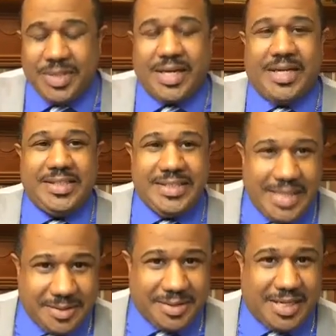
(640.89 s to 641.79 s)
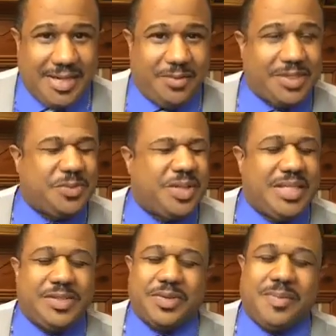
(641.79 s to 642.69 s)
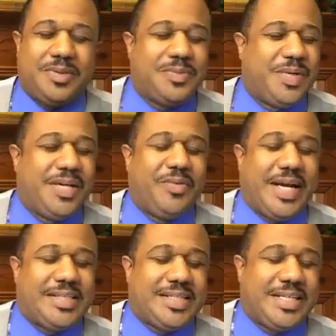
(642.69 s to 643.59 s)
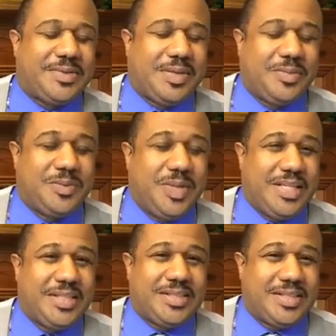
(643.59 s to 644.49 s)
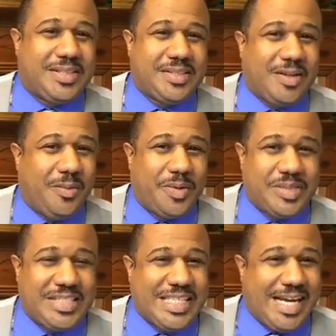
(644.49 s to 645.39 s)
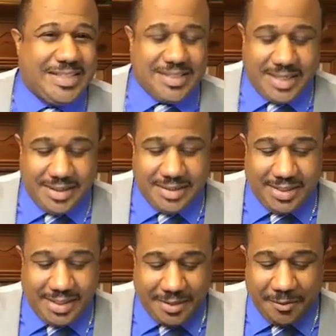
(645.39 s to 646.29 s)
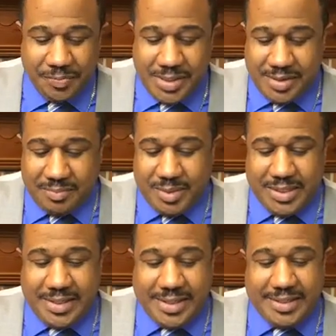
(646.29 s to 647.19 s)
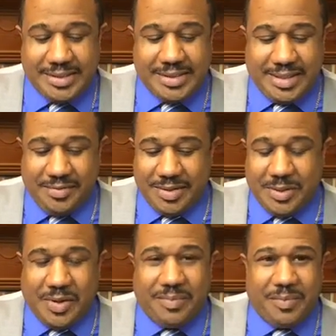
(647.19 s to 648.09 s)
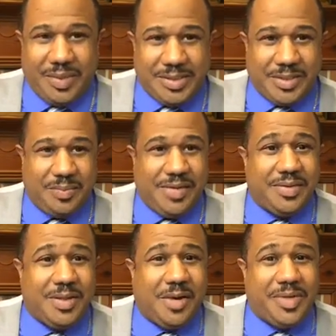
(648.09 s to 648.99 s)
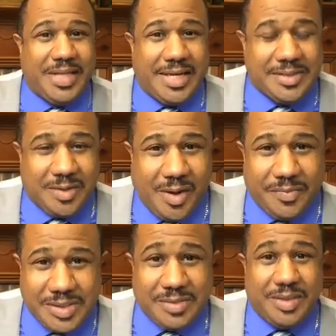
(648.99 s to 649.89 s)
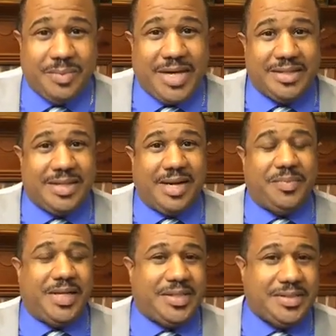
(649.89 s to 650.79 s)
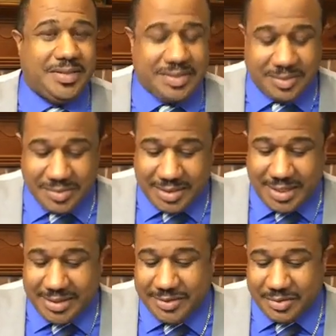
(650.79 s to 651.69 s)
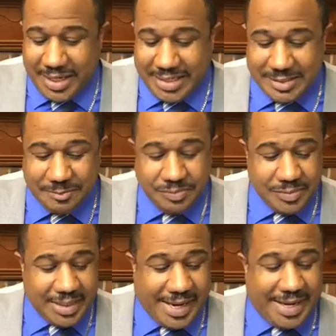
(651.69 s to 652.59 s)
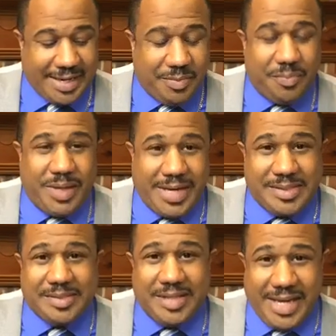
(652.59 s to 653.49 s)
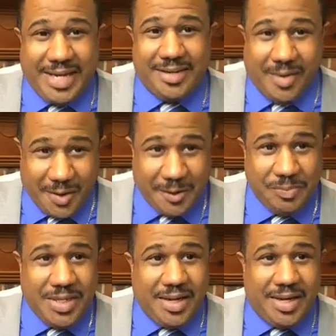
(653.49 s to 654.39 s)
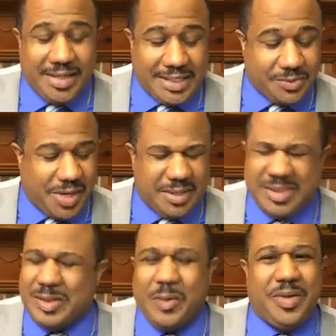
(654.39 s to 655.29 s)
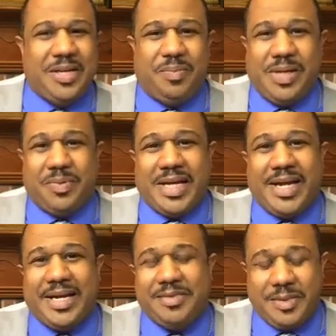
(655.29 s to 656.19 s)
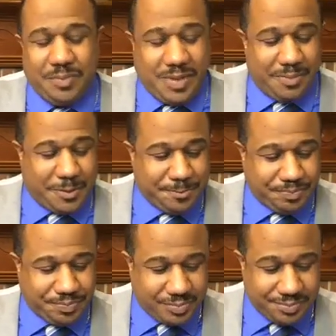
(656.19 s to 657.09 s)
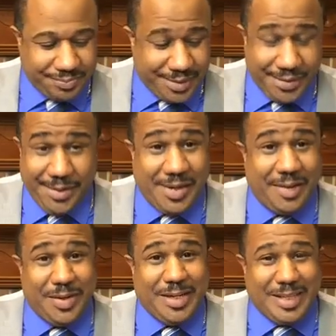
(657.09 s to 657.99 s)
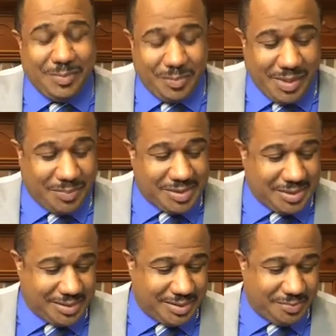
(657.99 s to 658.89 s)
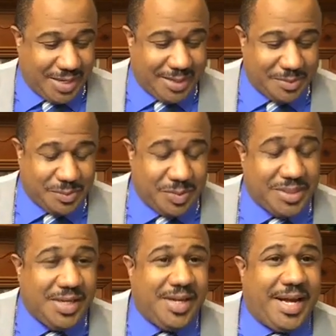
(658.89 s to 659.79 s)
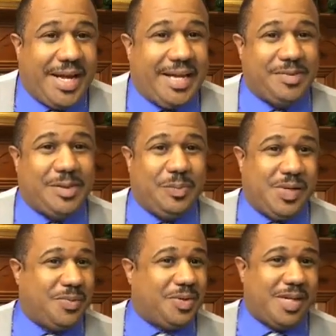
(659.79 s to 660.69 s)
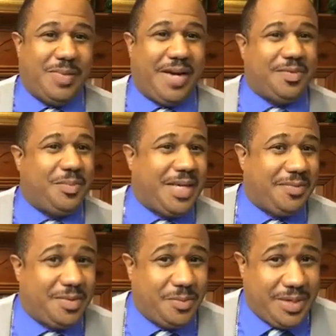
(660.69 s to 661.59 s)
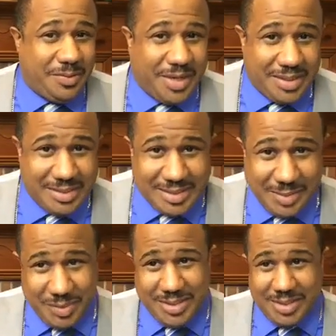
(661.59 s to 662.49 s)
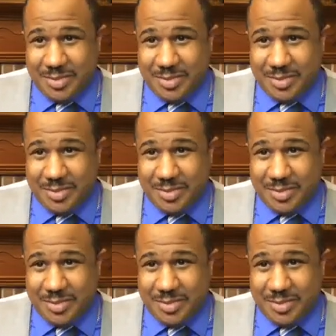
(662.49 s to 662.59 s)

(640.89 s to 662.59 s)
Another thing which really troubles me, and when I say troubles me, this, this is almost nauseating to hear because even though I'm a bishop, even though I'm a national officer in my denomination, the Church of God in Christ, I am a pastor at heart. And that's why there's so many people. I have two people they don't have anything but maybe 60 followers, but I have two people come after me every week ready to send me to the